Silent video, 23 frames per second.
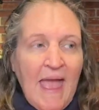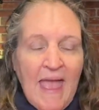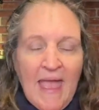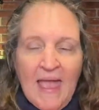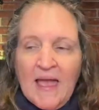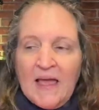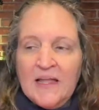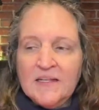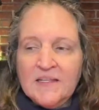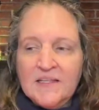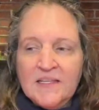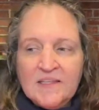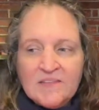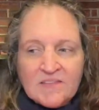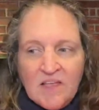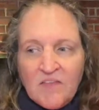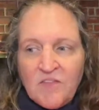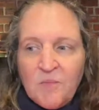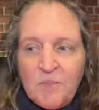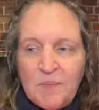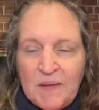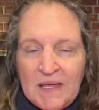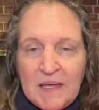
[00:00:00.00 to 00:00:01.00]
and these
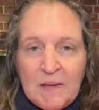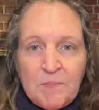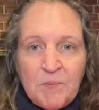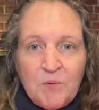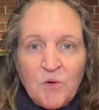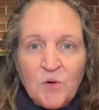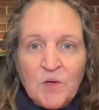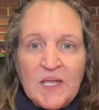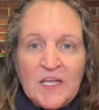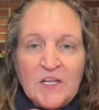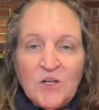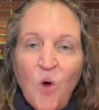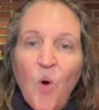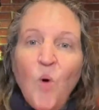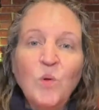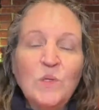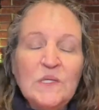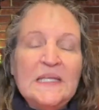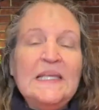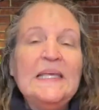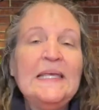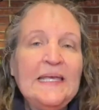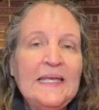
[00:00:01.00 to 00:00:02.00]
other people can
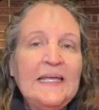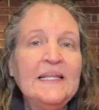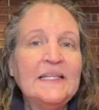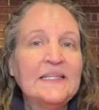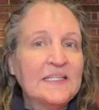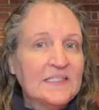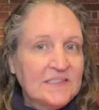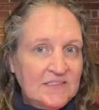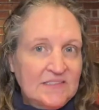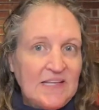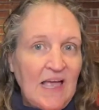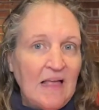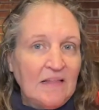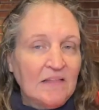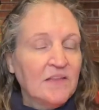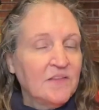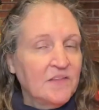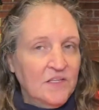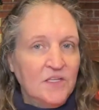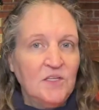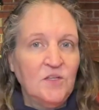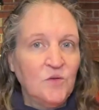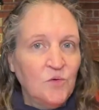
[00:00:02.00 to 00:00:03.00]
only eat the
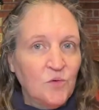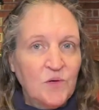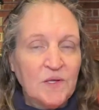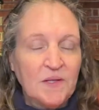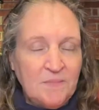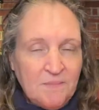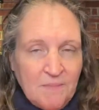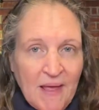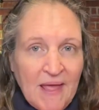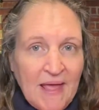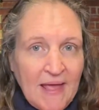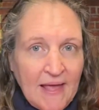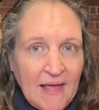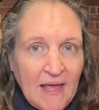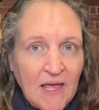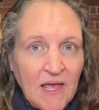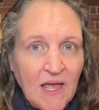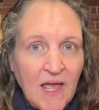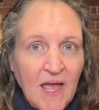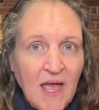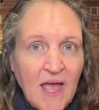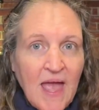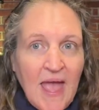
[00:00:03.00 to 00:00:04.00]
salad that you can
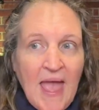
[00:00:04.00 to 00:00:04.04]
make.